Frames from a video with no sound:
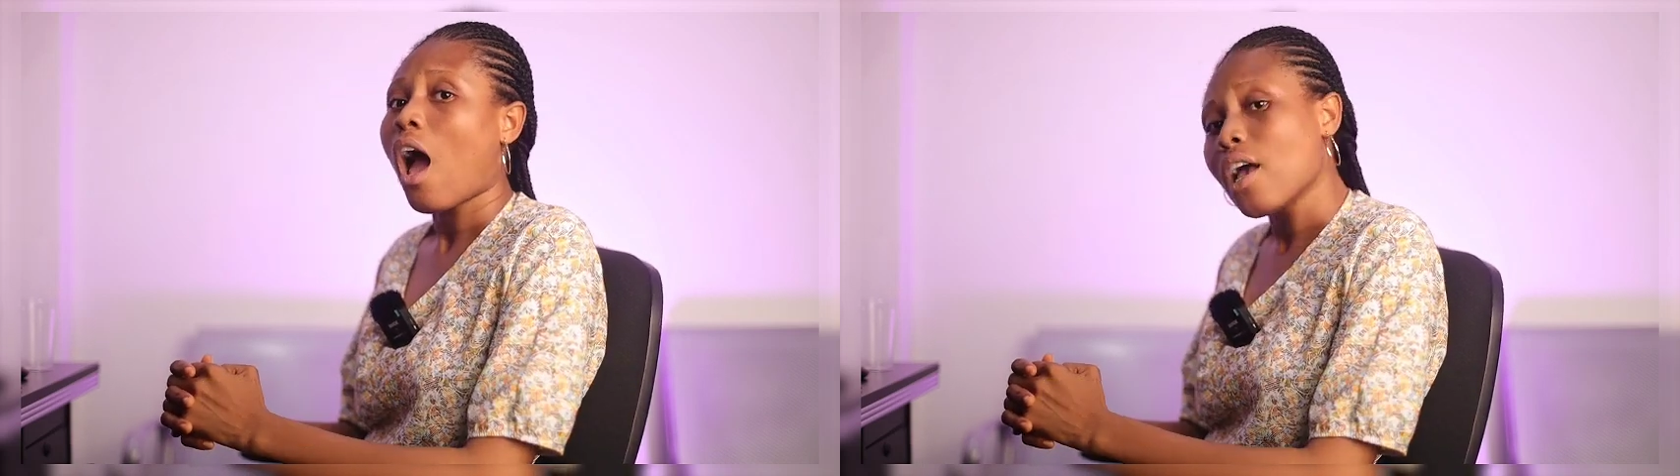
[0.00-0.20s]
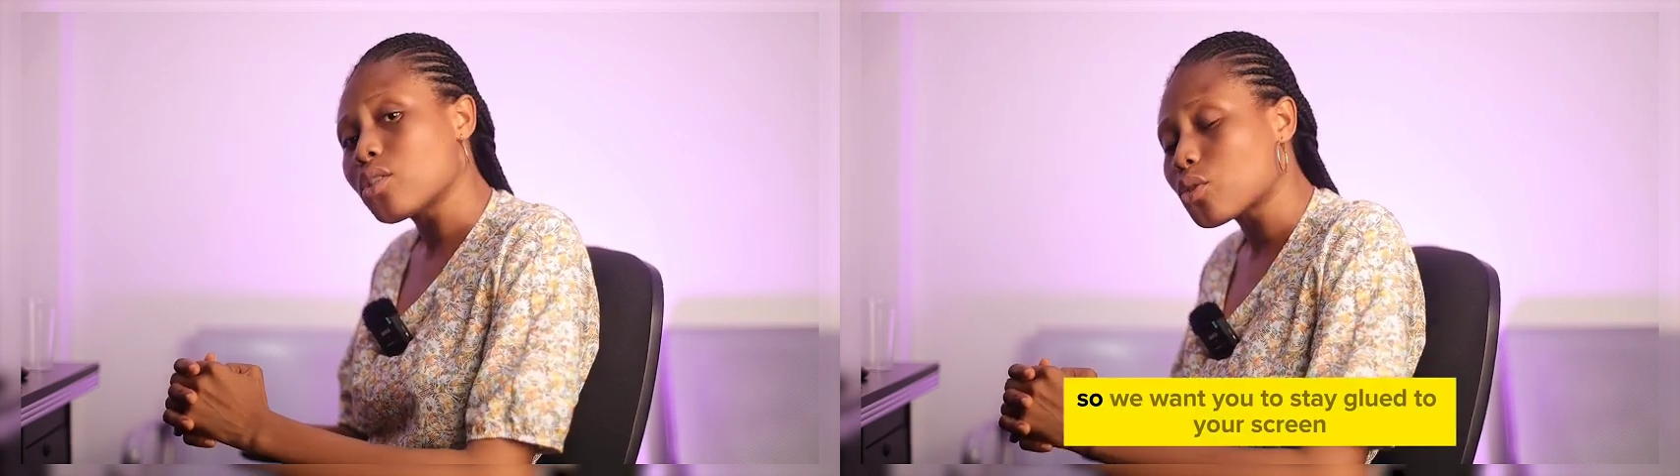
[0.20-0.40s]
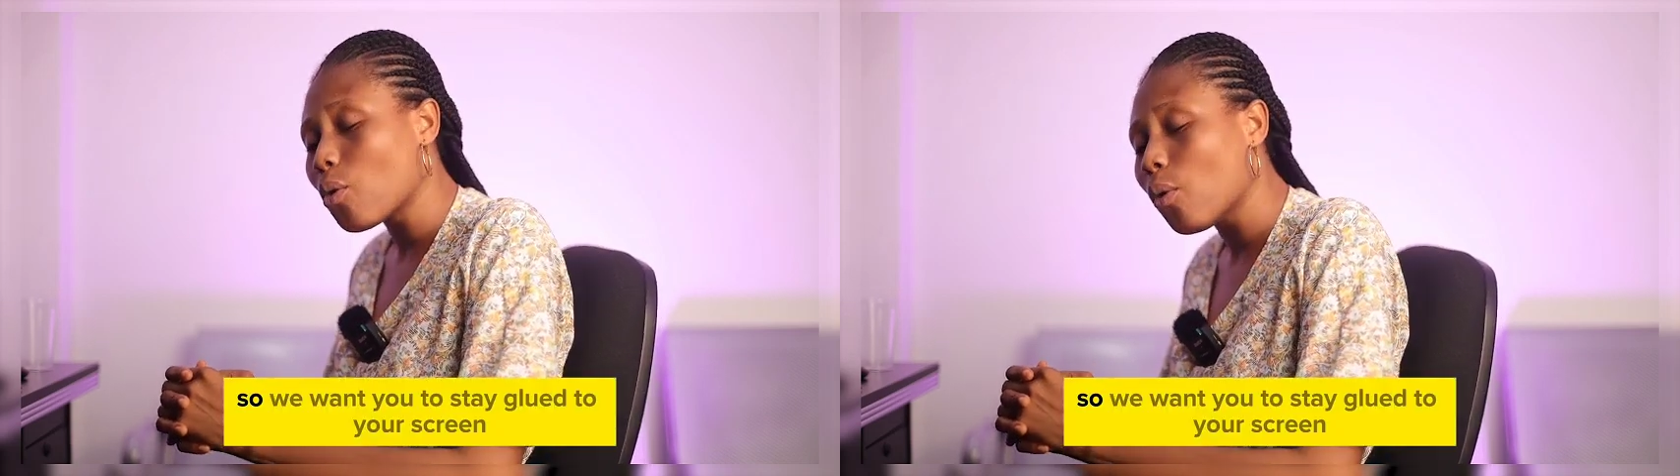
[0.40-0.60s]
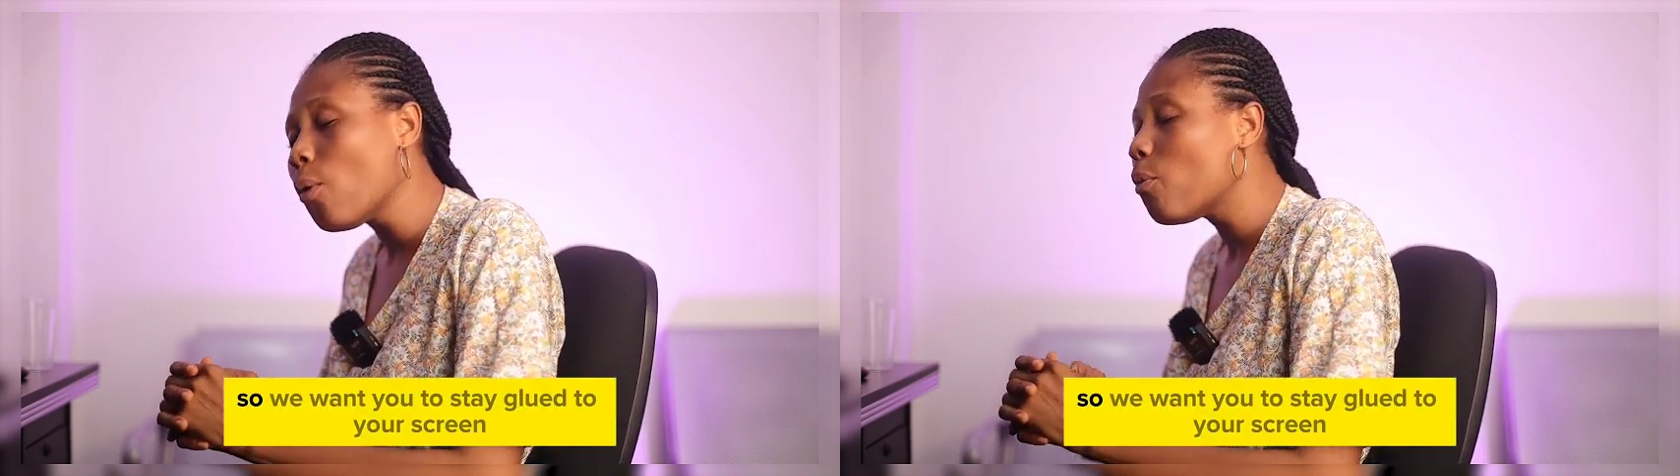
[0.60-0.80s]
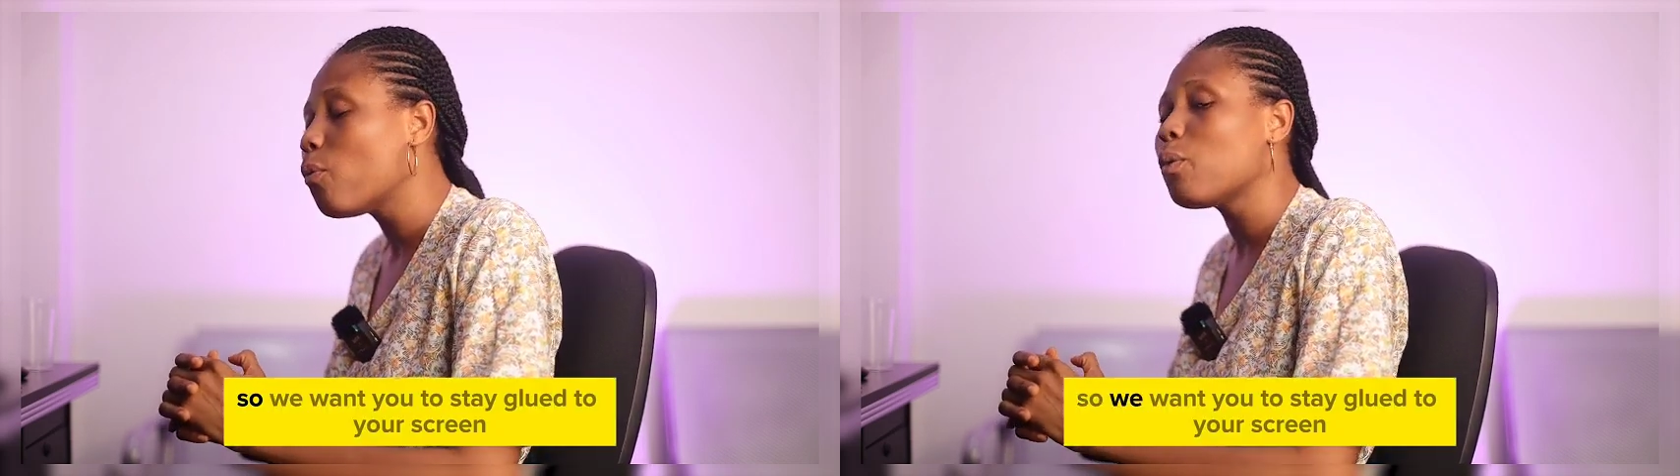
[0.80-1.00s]

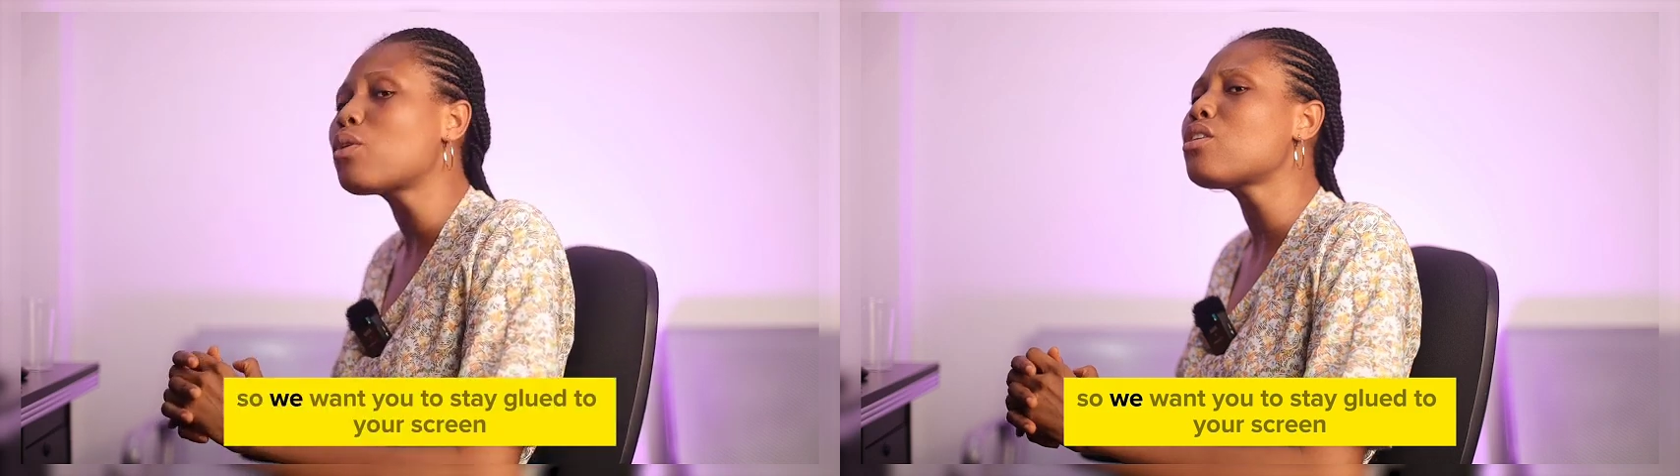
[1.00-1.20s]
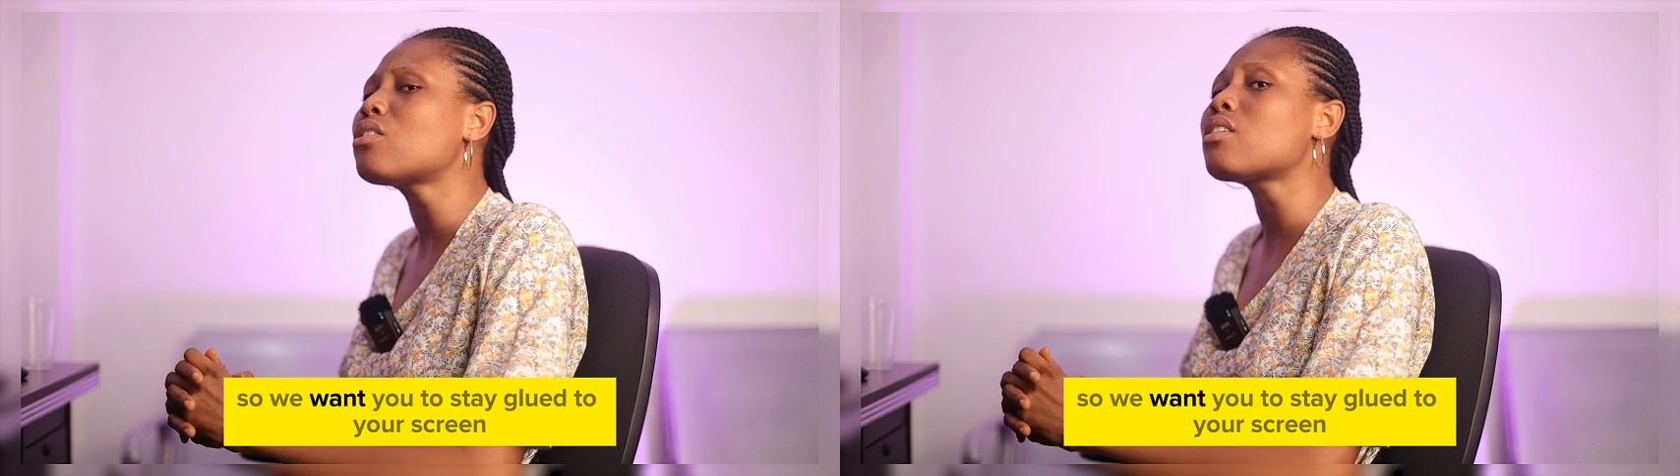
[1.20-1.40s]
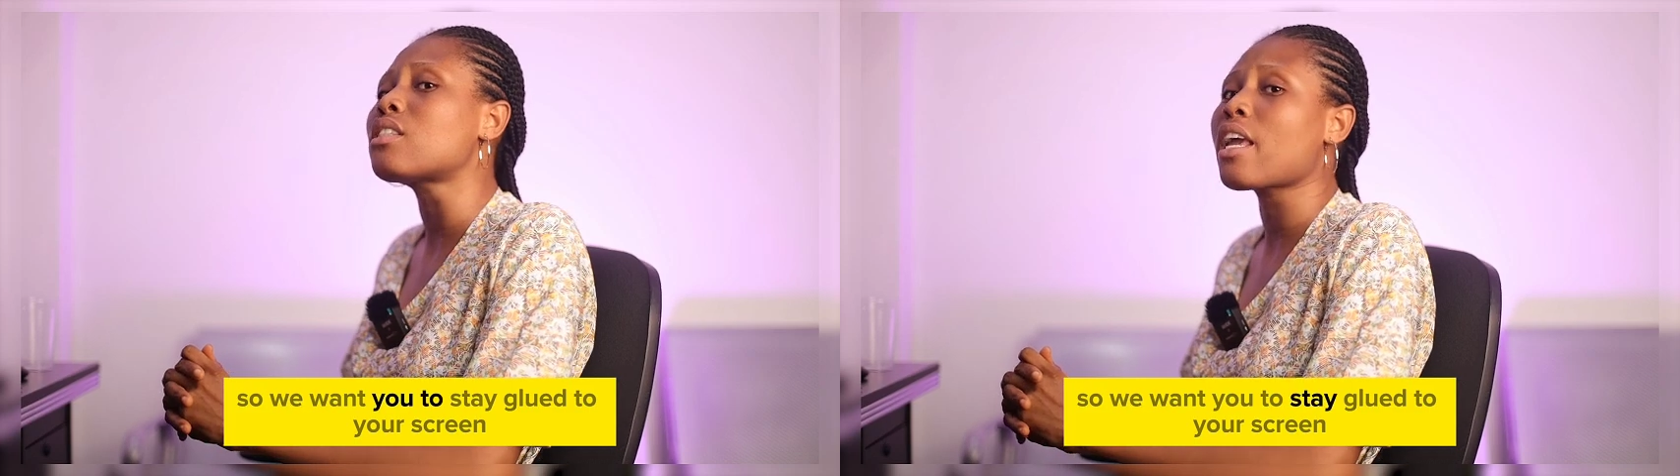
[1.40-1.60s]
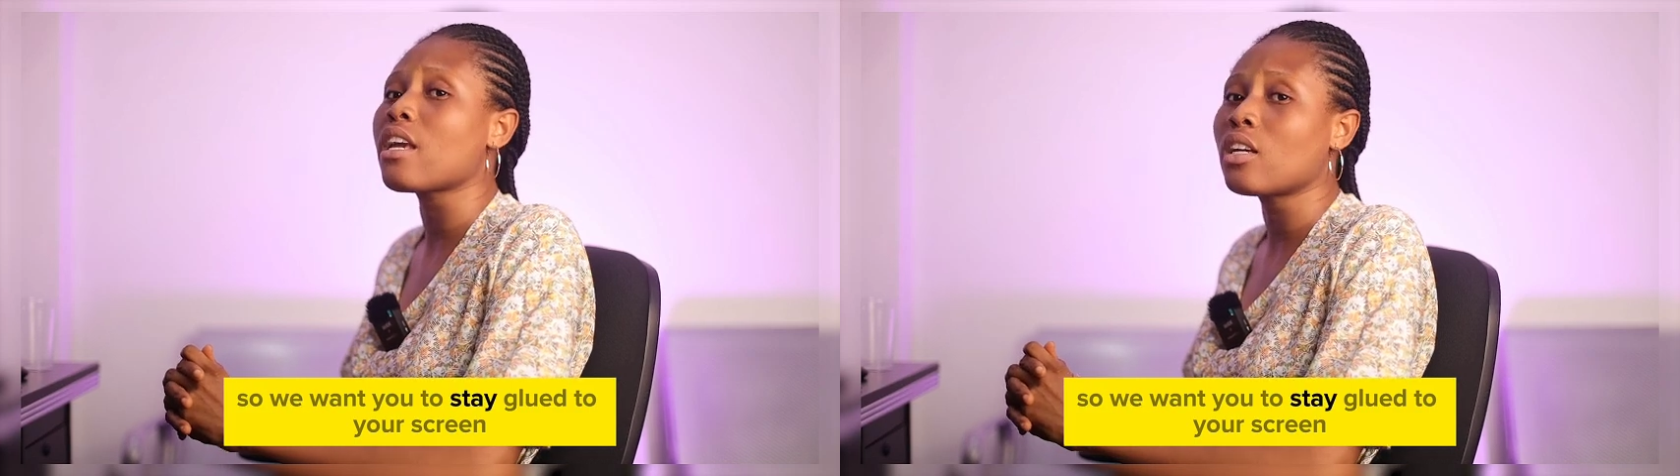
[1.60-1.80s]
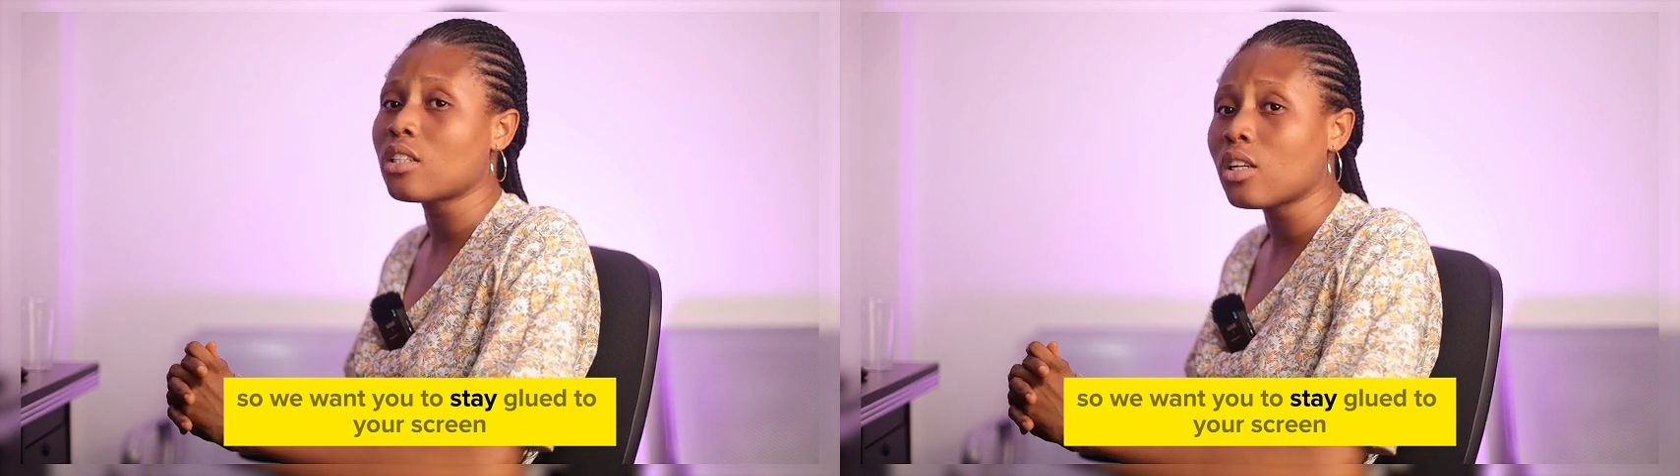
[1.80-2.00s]
So we want you to stay